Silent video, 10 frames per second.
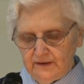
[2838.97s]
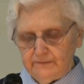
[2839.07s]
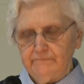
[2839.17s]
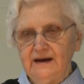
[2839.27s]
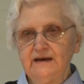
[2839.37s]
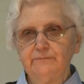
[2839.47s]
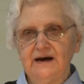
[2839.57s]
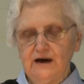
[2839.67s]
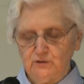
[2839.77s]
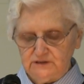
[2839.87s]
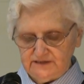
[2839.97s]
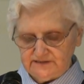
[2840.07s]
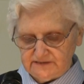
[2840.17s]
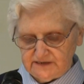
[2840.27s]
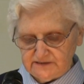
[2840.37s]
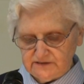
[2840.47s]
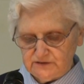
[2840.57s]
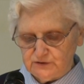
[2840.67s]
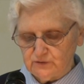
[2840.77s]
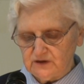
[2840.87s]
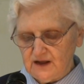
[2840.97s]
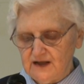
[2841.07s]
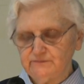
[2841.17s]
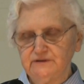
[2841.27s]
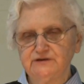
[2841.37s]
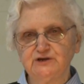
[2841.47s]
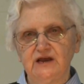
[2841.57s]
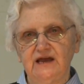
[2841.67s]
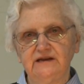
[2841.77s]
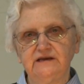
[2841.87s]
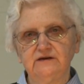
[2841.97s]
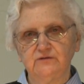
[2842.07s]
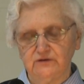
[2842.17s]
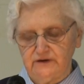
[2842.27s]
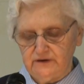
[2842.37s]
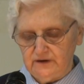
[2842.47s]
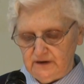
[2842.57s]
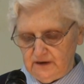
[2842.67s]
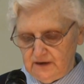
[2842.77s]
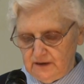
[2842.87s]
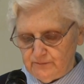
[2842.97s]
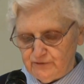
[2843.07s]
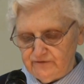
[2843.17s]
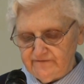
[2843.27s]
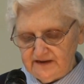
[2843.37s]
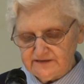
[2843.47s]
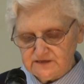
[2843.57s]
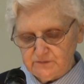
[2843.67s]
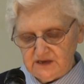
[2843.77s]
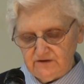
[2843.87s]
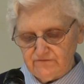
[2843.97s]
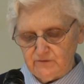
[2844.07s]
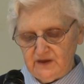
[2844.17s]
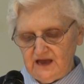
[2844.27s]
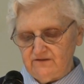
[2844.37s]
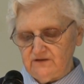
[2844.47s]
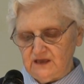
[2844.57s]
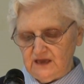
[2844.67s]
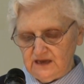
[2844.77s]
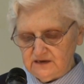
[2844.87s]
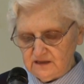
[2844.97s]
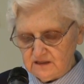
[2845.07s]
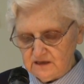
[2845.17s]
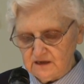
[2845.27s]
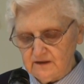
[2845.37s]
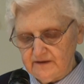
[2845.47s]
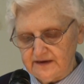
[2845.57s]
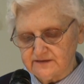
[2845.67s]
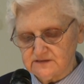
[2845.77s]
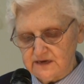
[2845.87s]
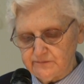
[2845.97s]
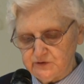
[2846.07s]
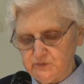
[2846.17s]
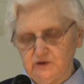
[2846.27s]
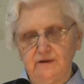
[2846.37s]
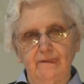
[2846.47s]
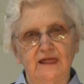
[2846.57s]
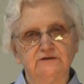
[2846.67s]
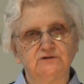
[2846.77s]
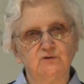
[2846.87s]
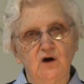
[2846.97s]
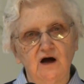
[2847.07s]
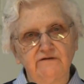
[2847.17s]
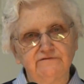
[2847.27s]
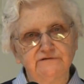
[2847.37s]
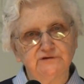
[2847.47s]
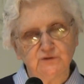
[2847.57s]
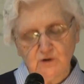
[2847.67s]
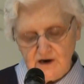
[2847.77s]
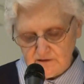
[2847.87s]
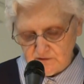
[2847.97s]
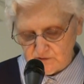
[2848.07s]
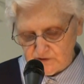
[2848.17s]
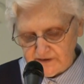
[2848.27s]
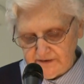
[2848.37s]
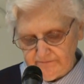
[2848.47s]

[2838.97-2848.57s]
"My powerlessness to accomplish any good prevents me from having anything acceptable to offer to our Lord,